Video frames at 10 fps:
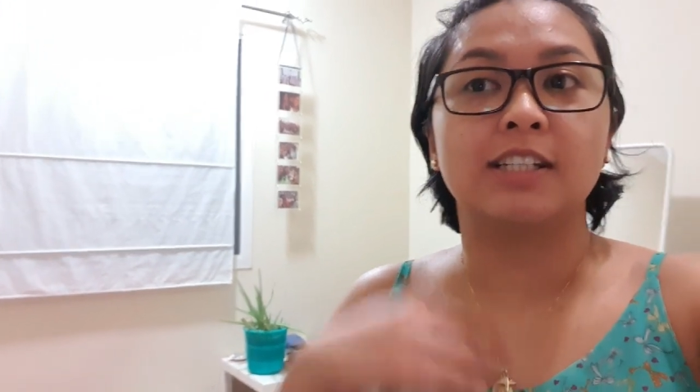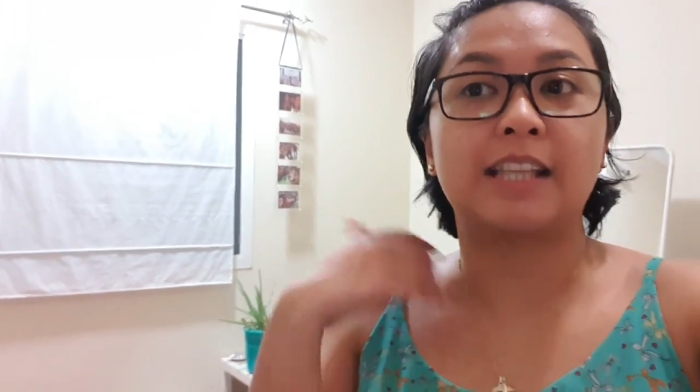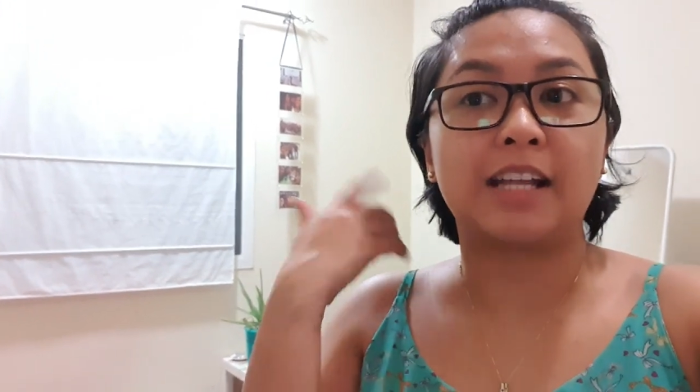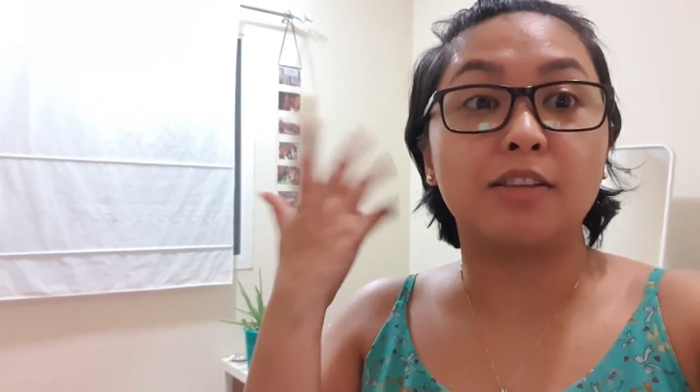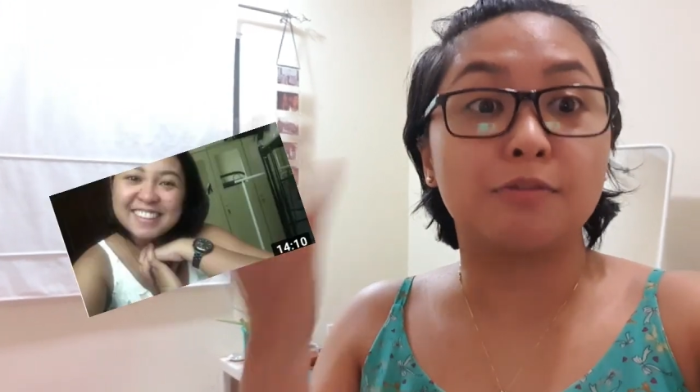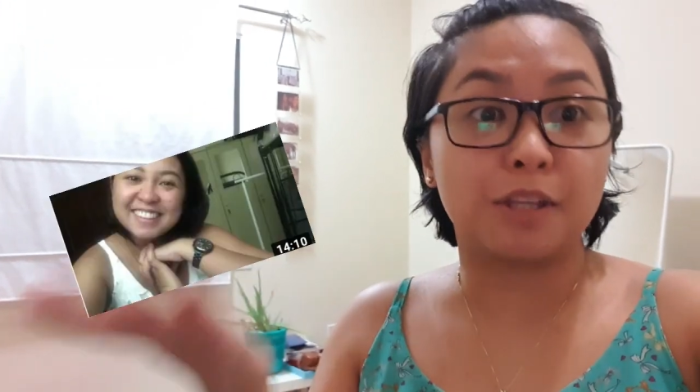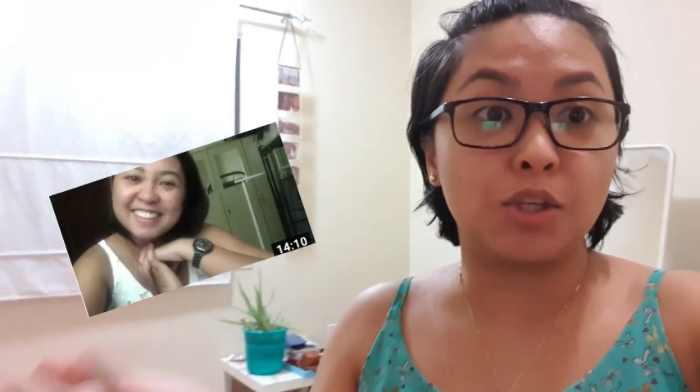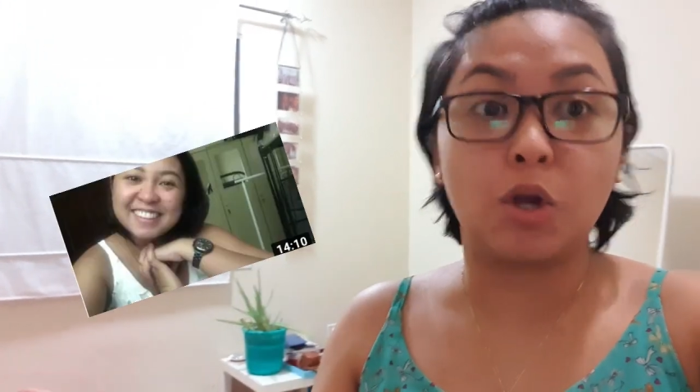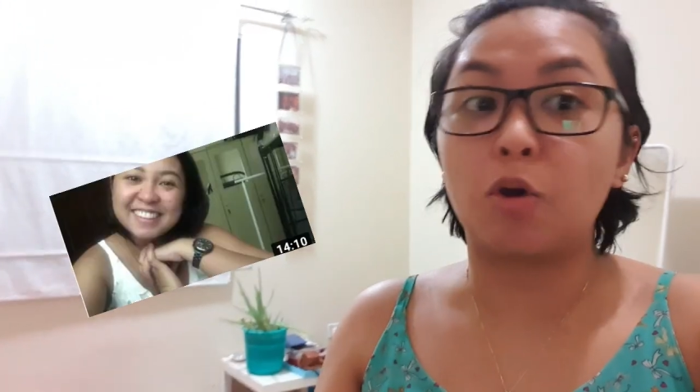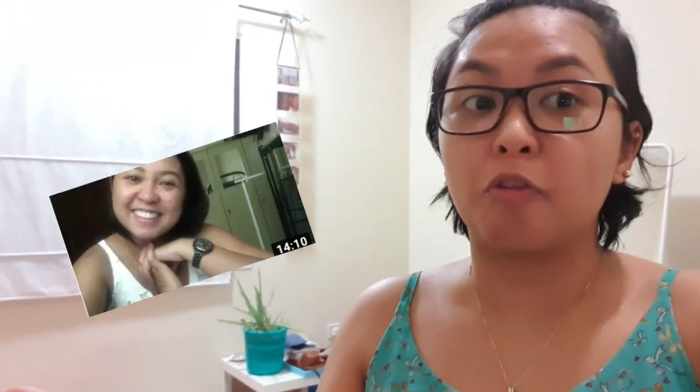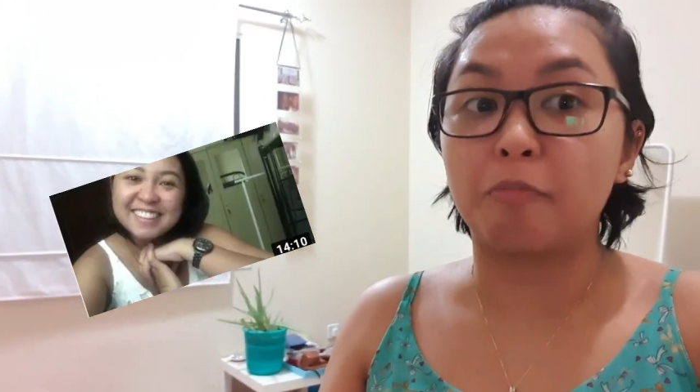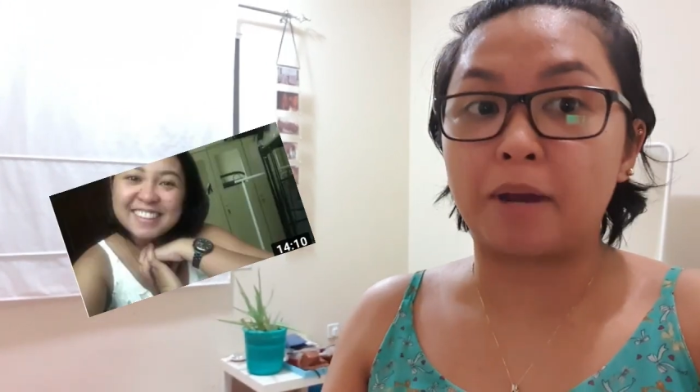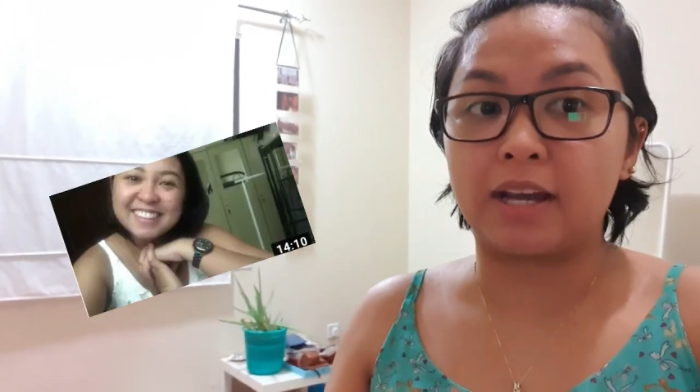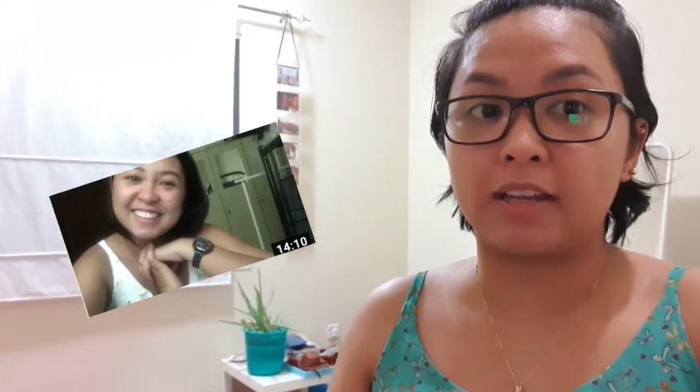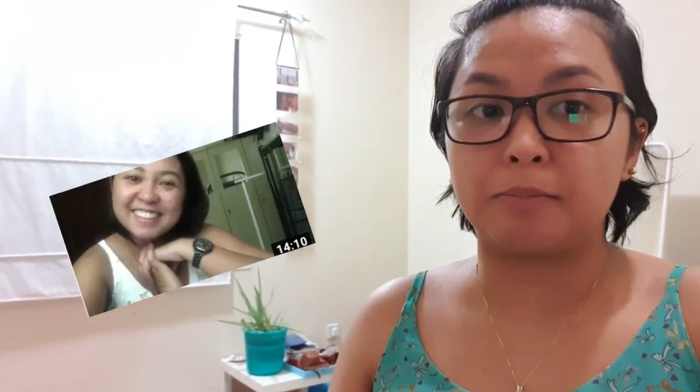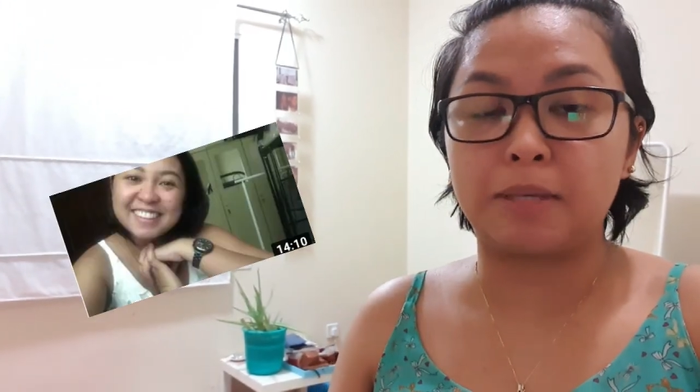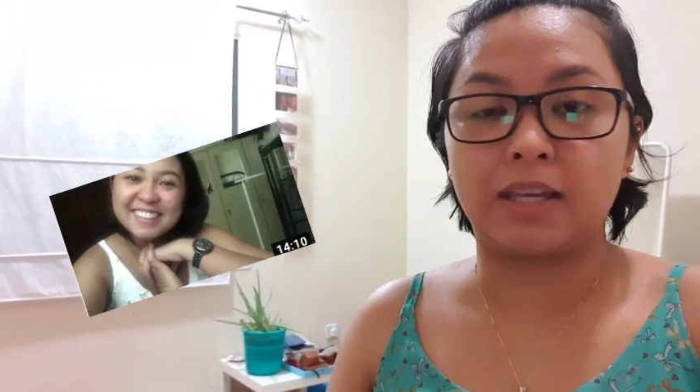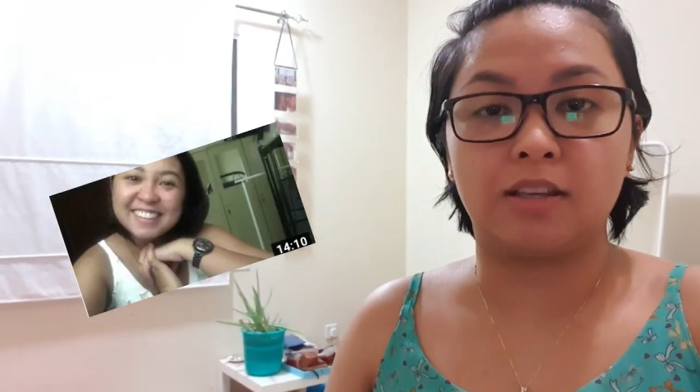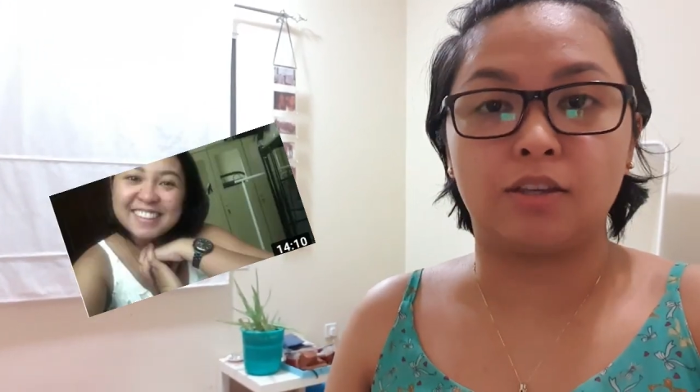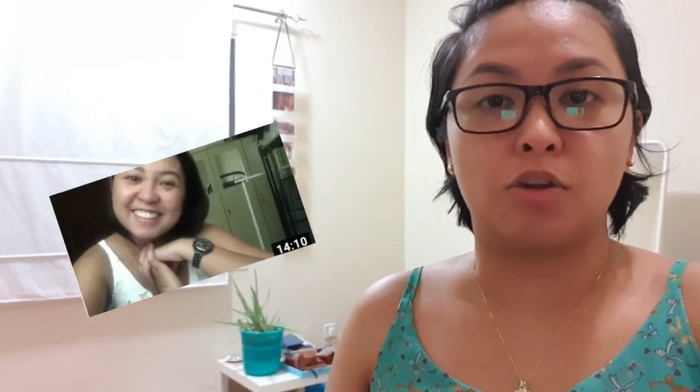that video of mine
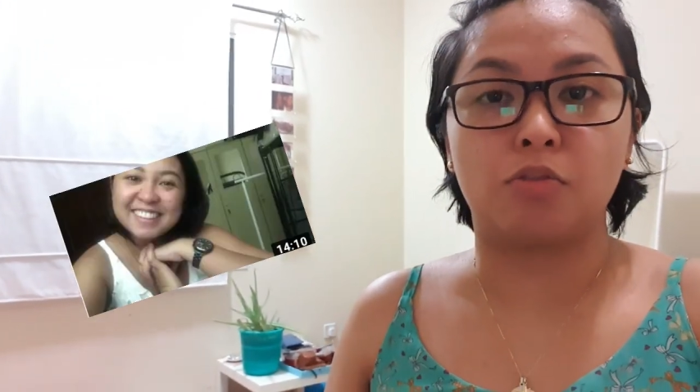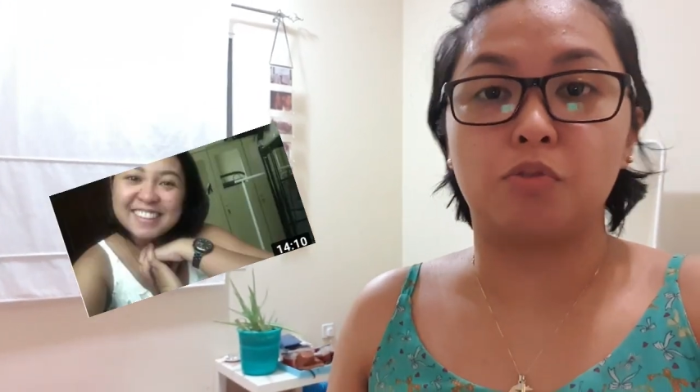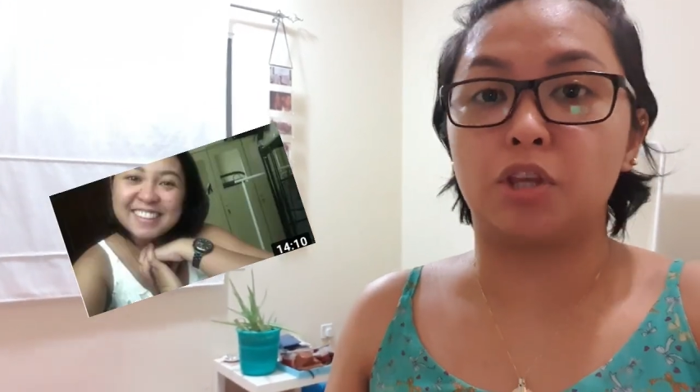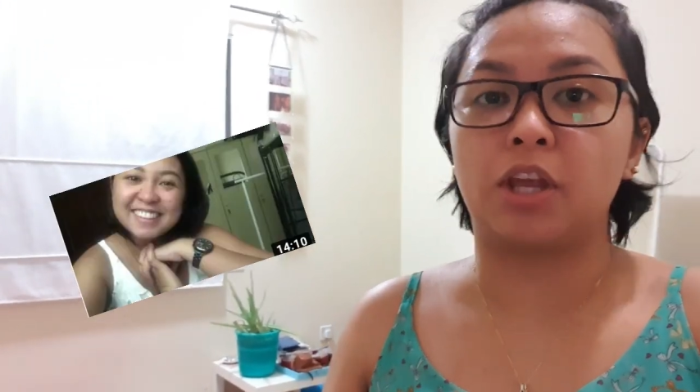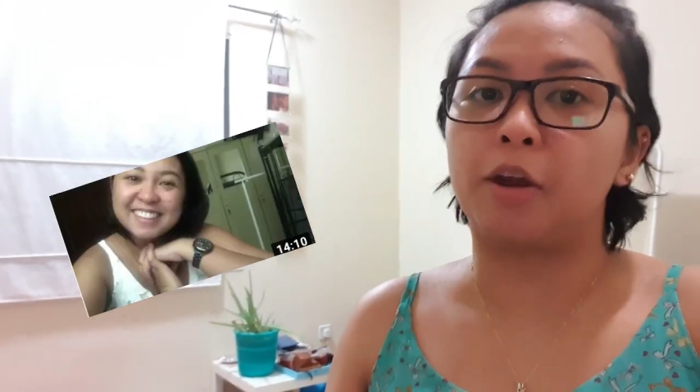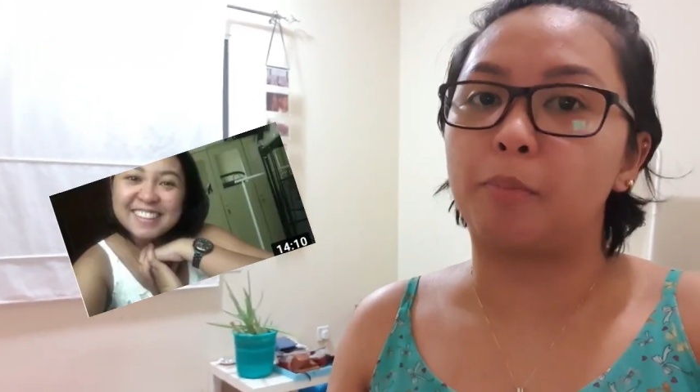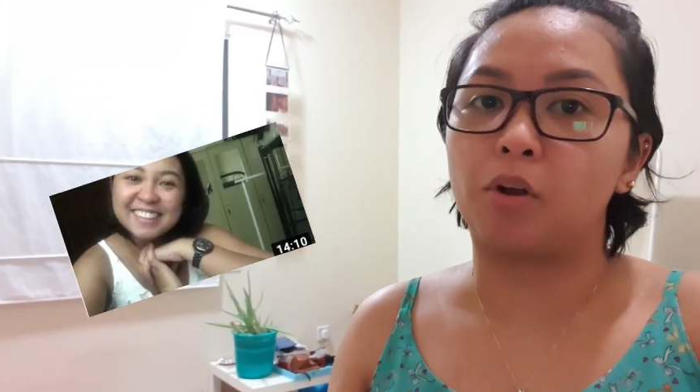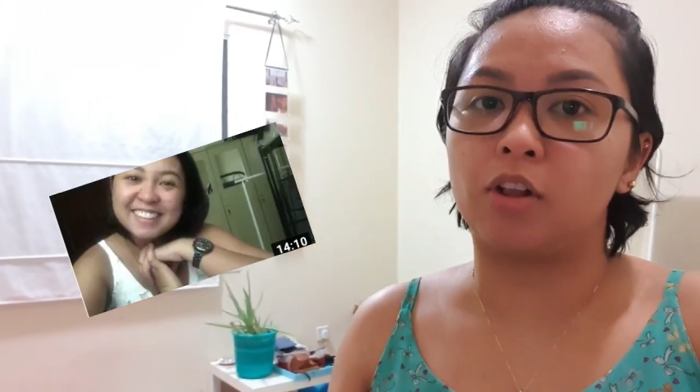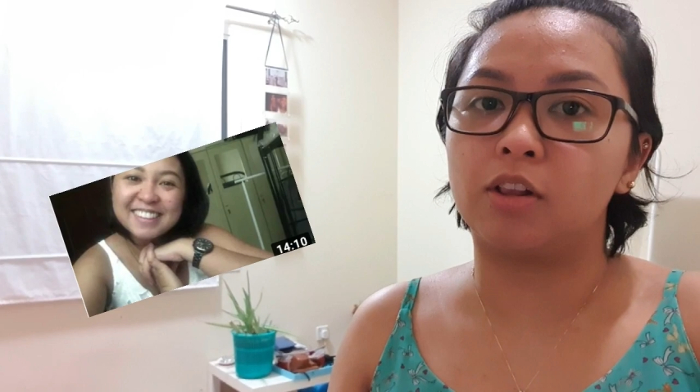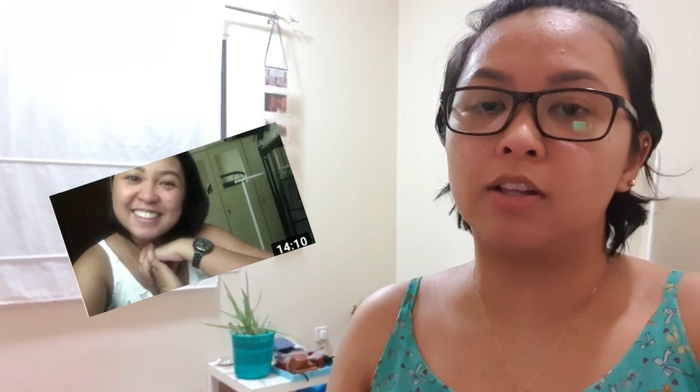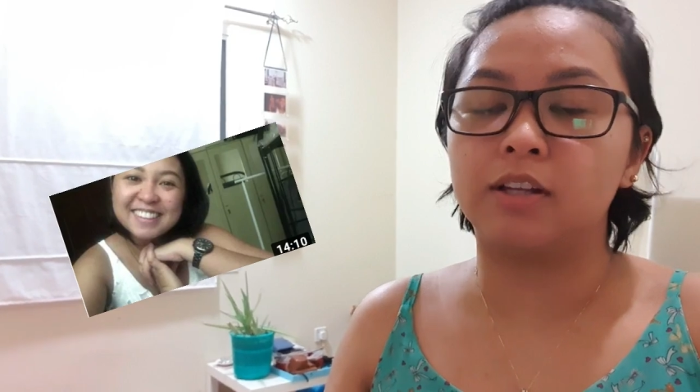being, you know, vulnerable.